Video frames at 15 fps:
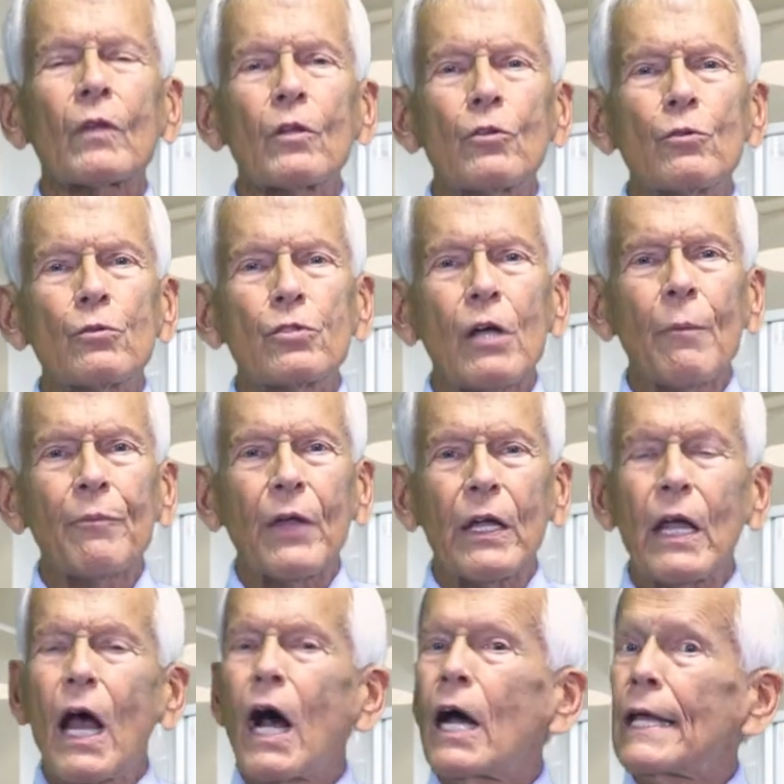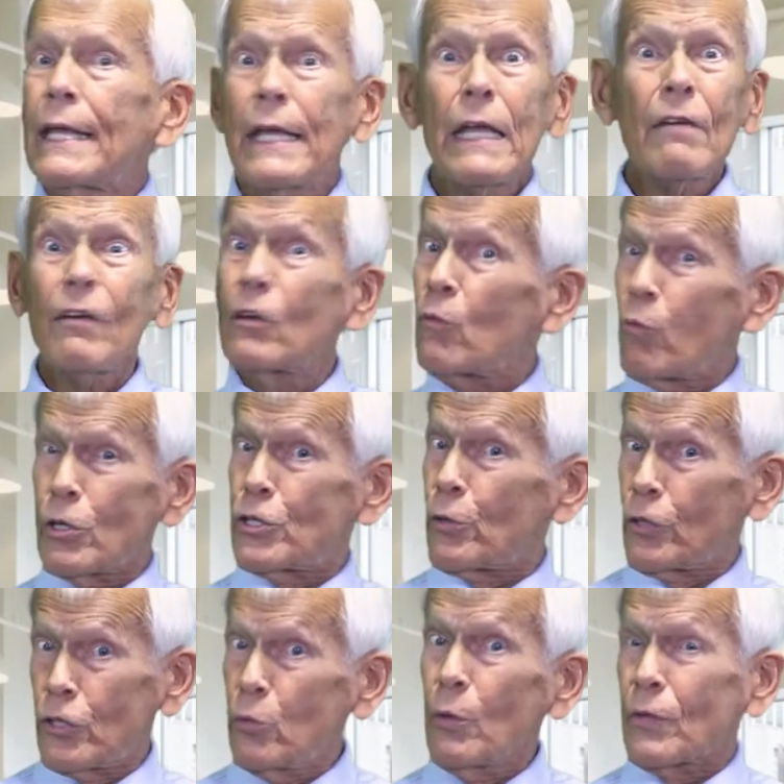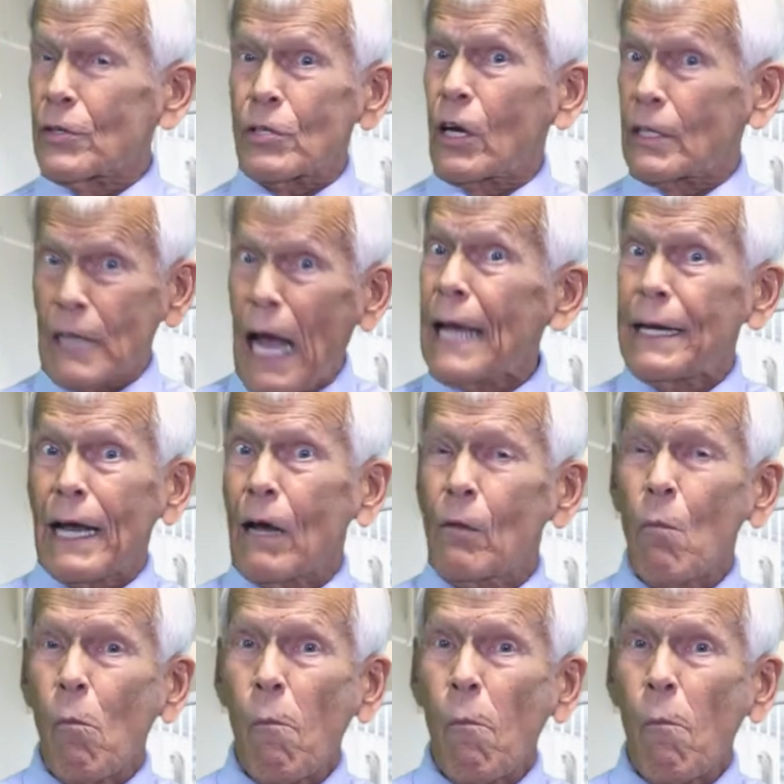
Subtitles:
Do something. Even what you can do with this in a tie down,